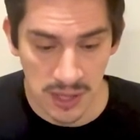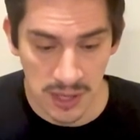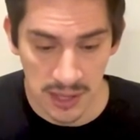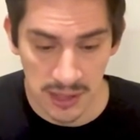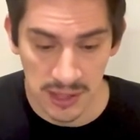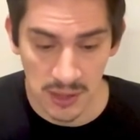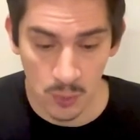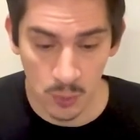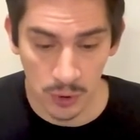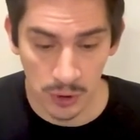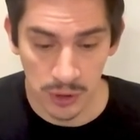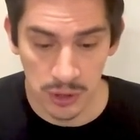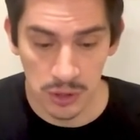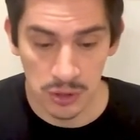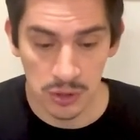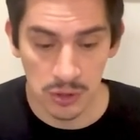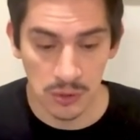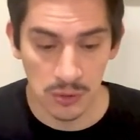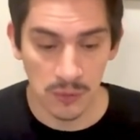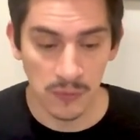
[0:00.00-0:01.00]
that we're going to
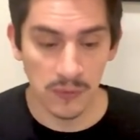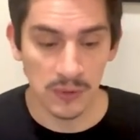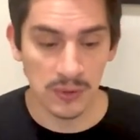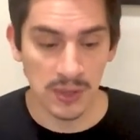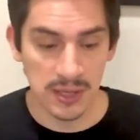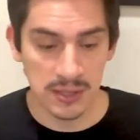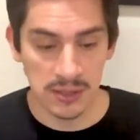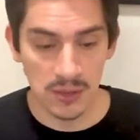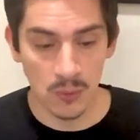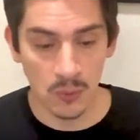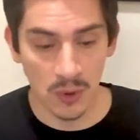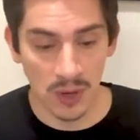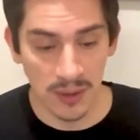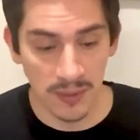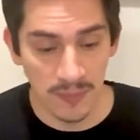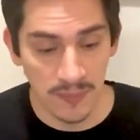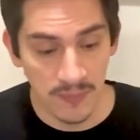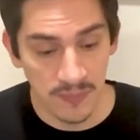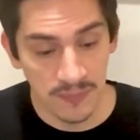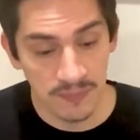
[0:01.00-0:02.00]
do for lesson 1